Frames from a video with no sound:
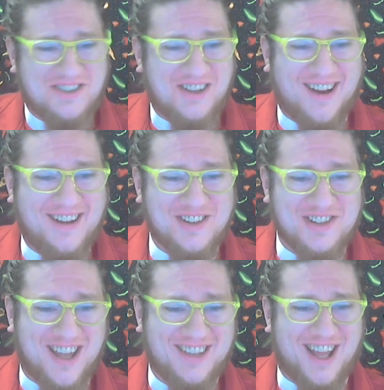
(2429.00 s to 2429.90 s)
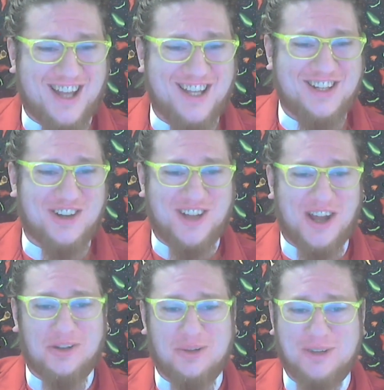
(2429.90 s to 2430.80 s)
Sorry, just letting that heat go
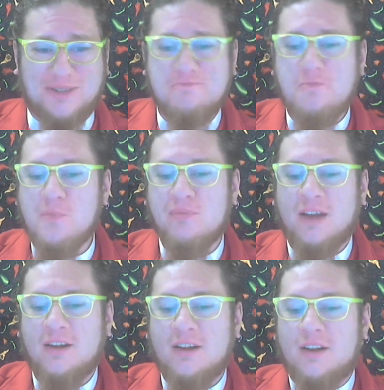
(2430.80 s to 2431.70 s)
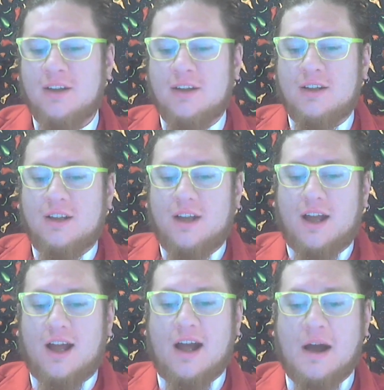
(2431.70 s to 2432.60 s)
down a little bit.
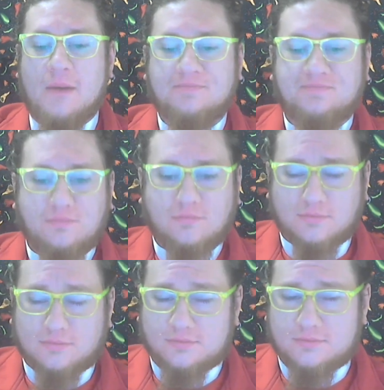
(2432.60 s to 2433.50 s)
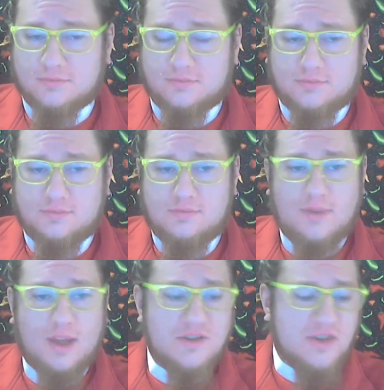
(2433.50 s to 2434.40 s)
Um,
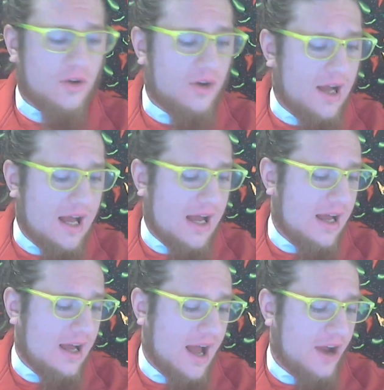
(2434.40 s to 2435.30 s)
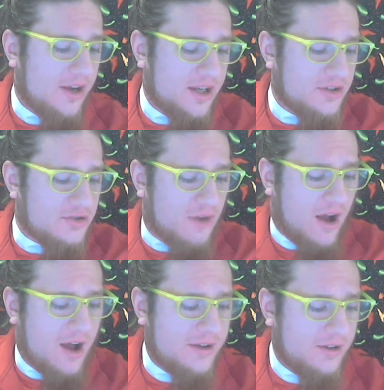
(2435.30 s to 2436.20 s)
so uh, I already did the
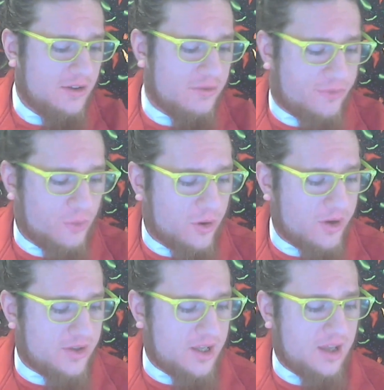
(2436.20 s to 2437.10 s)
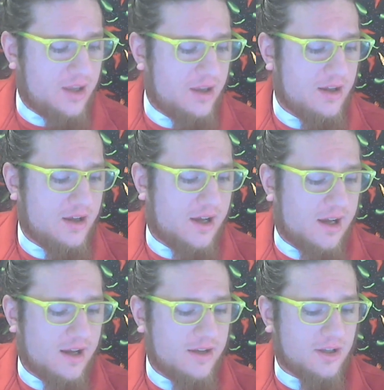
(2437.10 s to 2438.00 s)
drawing for the
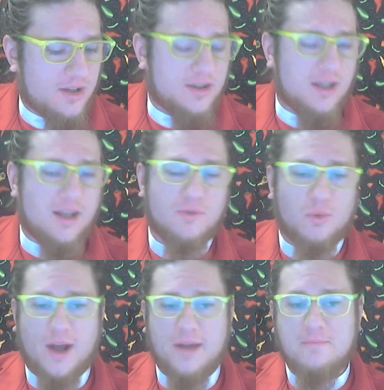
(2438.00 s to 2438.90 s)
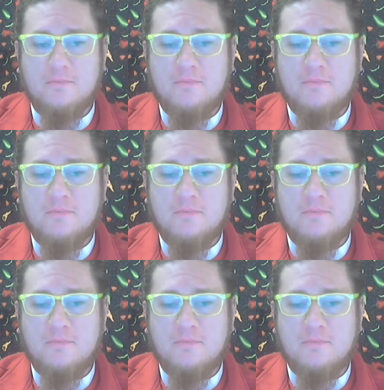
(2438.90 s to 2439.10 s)
uh, the, the, giveaway,